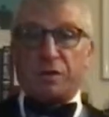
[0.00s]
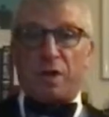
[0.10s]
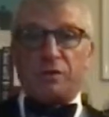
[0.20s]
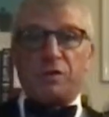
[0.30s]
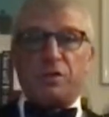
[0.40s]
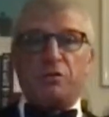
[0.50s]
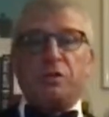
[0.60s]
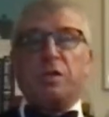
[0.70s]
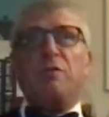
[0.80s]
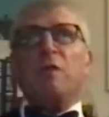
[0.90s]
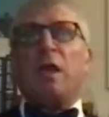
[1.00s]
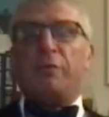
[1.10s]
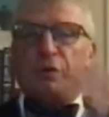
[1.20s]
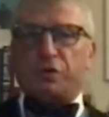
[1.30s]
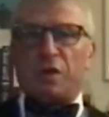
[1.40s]
Constitution.
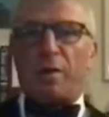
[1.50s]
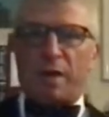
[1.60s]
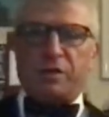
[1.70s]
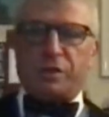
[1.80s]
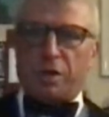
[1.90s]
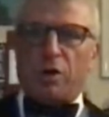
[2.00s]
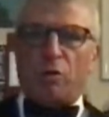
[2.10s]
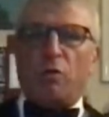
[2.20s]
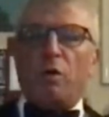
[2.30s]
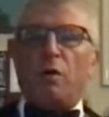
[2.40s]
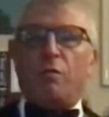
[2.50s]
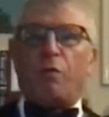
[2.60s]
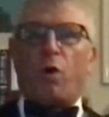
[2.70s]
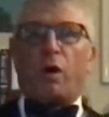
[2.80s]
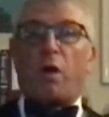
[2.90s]
If you saw my show
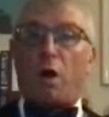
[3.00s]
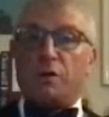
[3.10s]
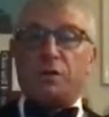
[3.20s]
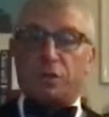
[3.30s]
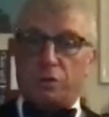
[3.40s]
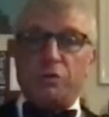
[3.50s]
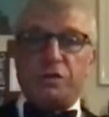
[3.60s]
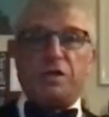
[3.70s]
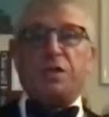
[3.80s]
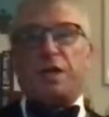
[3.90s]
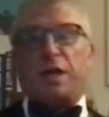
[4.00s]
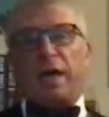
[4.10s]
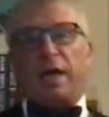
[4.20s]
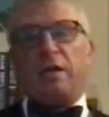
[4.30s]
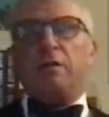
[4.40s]
for Constitution
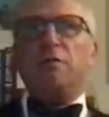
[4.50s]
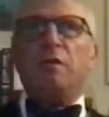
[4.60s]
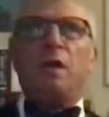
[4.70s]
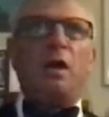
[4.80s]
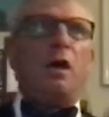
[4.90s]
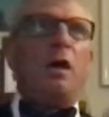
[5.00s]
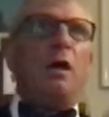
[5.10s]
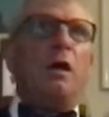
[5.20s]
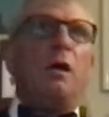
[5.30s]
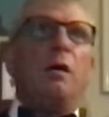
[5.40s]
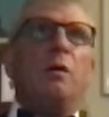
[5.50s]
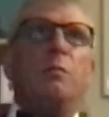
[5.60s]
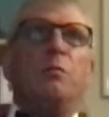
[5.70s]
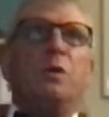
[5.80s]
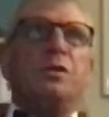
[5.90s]
Day,
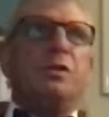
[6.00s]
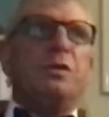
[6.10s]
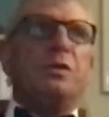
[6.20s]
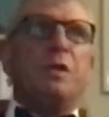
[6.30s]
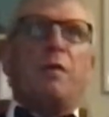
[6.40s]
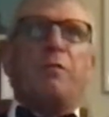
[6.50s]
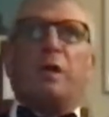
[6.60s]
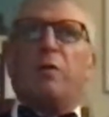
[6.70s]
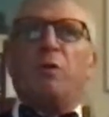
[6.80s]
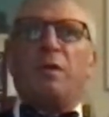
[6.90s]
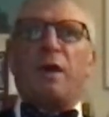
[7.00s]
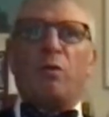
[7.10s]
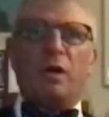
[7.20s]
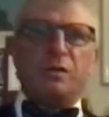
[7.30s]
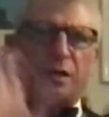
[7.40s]
which is, I forget when that
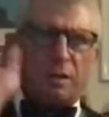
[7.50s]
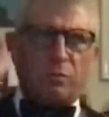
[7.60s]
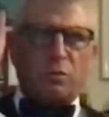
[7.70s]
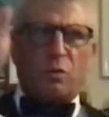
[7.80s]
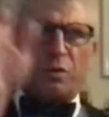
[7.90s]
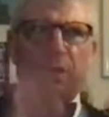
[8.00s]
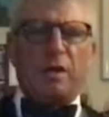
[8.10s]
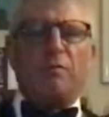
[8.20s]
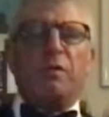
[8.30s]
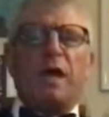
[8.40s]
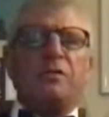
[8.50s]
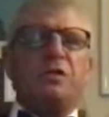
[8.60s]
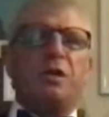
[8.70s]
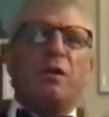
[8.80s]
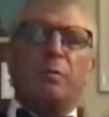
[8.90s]
was, and toward the end of last
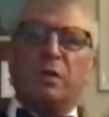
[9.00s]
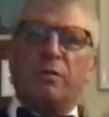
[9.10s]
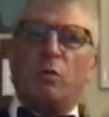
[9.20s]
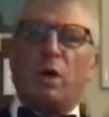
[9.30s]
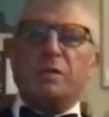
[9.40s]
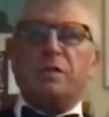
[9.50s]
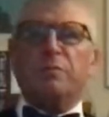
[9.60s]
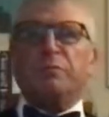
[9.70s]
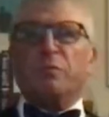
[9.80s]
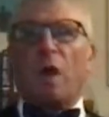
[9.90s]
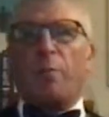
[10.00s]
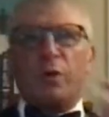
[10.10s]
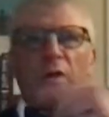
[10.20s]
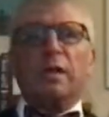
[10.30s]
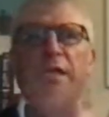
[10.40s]
year, I believe it was. I'll
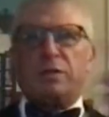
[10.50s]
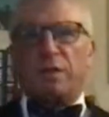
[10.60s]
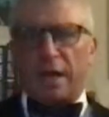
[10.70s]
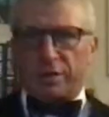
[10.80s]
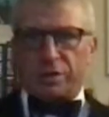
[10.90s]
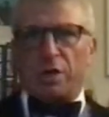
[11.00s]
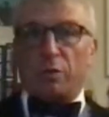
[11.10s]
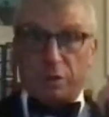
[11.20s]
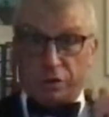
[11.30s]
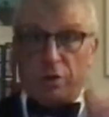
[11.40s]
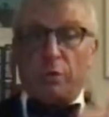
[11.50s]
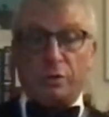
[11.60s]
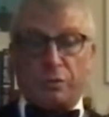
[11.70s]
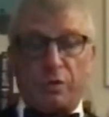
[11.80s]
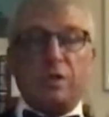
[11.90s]
put a link to that show in the show
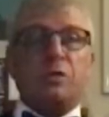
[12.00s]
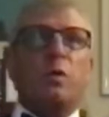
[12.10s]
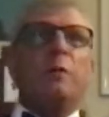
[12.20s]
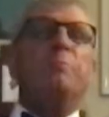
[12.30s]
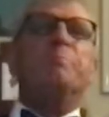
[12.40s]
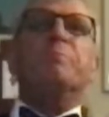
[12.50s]
notes for this one.